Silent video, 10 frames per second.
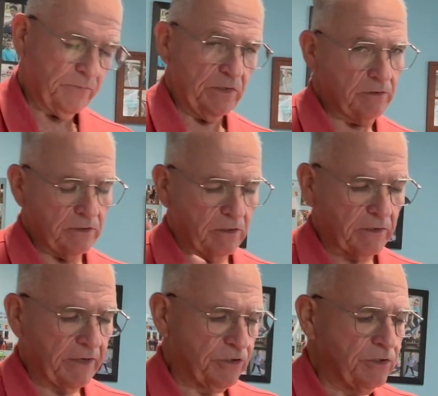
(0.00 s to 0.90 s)
you don't
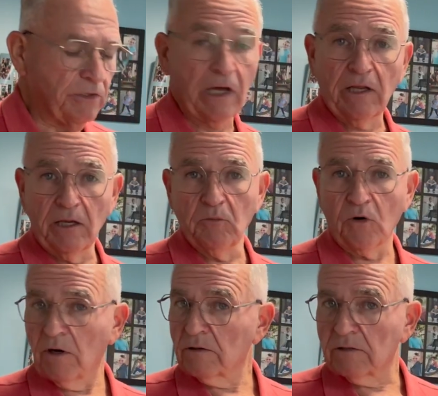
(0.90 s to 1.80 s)
have to do that
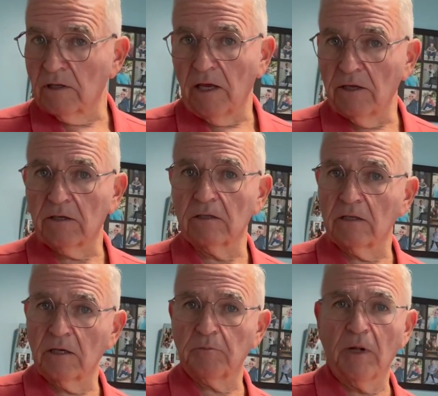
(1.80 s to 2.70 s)
anymore. Today you can
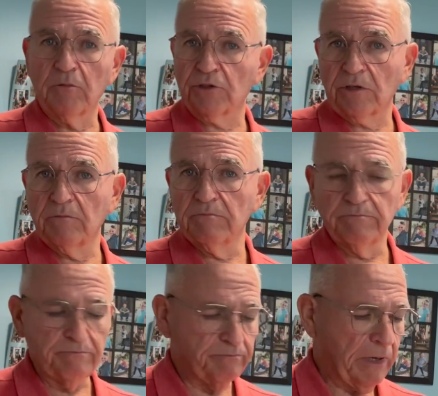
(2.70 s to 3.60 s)
get it published
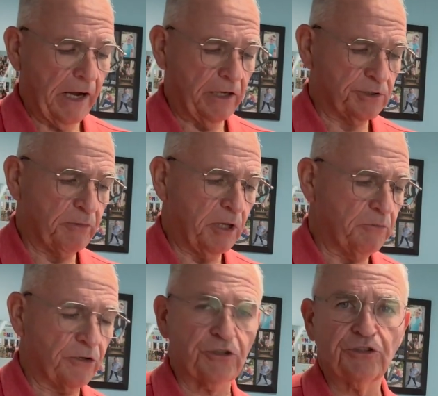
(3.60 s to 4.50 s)
and buy as many
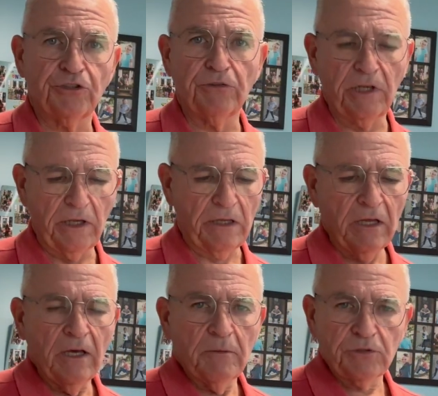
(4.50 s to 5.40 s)
books as you need.
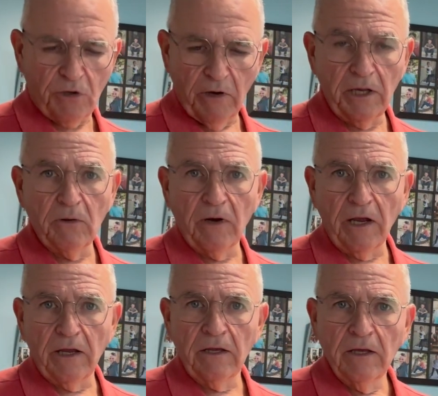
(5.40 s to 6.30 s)
So
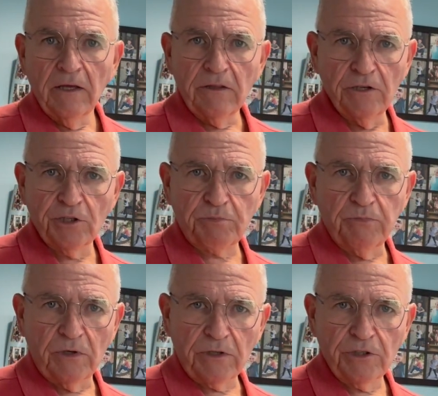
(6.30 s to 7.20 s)
anyway, this
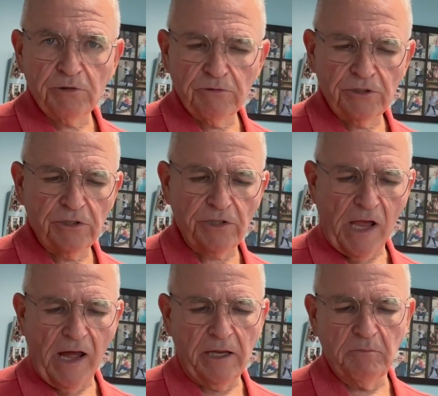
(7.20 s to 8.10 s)
was
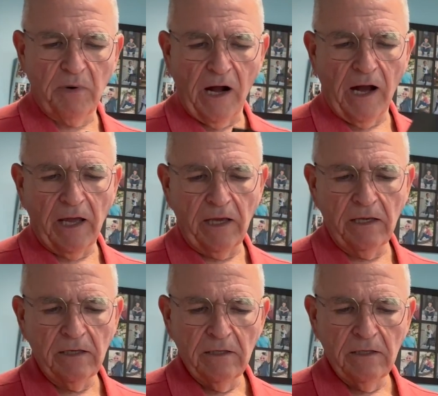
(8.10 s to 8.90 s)
designed by